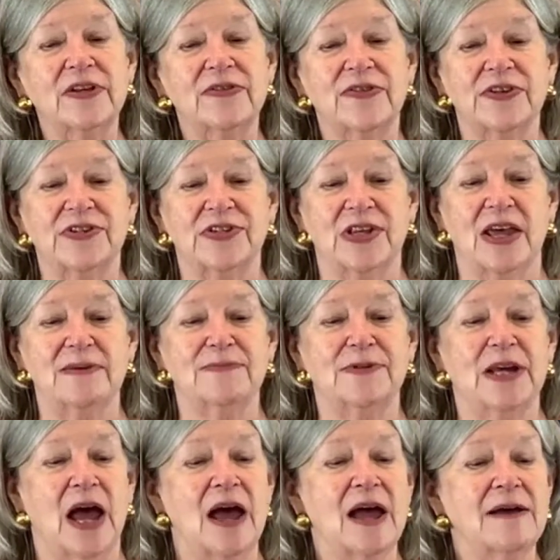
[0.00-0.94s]
at the same
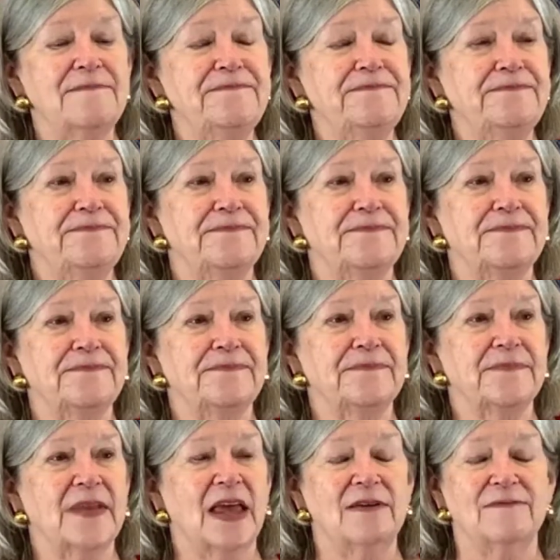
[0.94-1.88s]
time
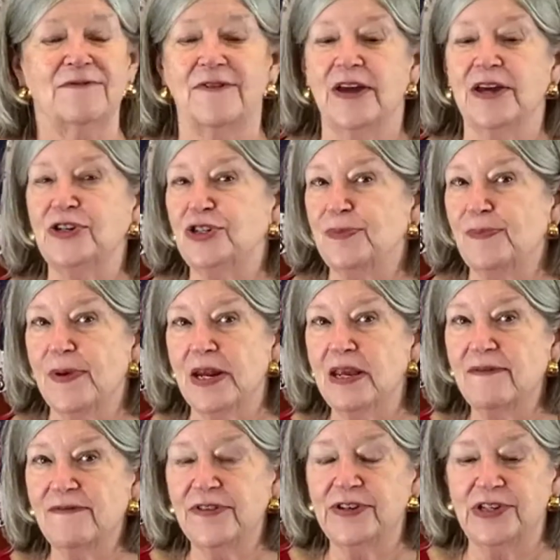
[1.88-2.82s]
and faced
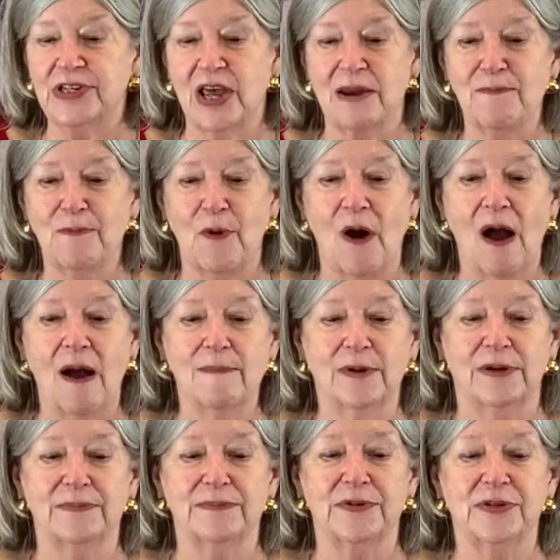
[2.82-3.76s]
many of the same
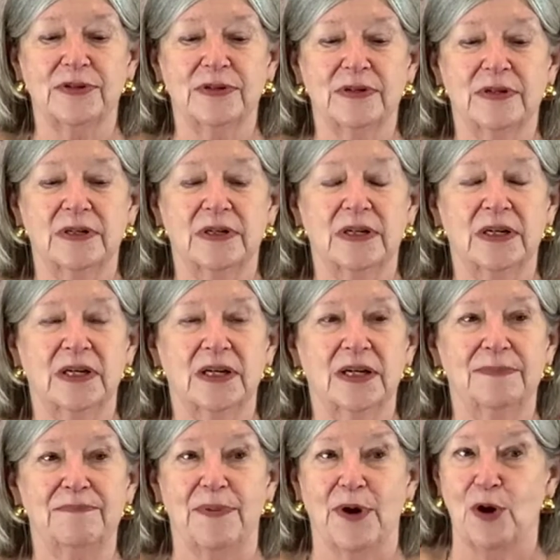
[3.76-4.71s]
problems.
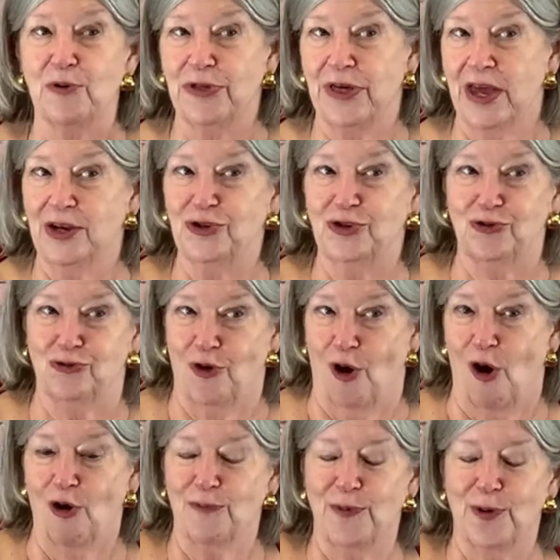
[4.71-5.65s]
Both had
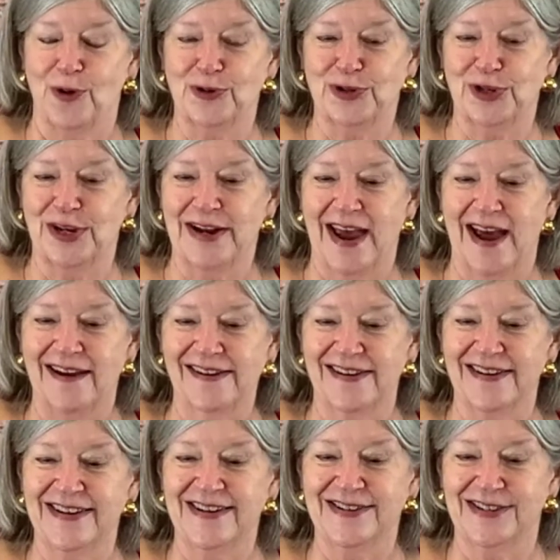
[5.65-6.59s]
strong
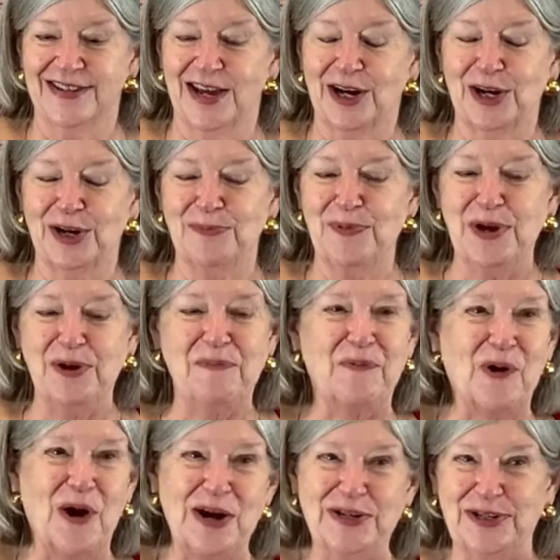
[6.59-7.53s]
personalities that could be
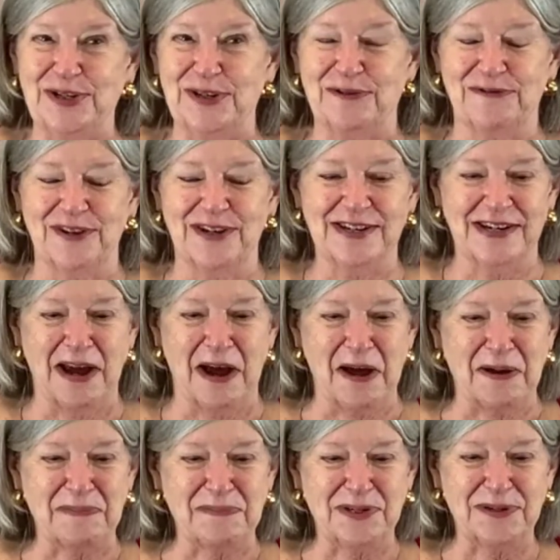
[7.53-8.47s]
abrasive at
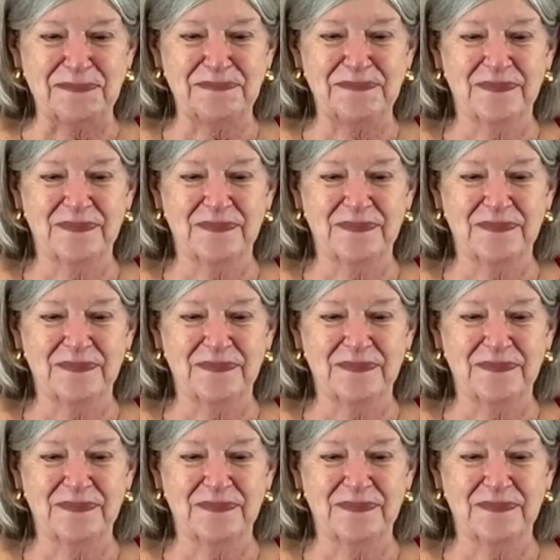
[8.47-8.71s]
times.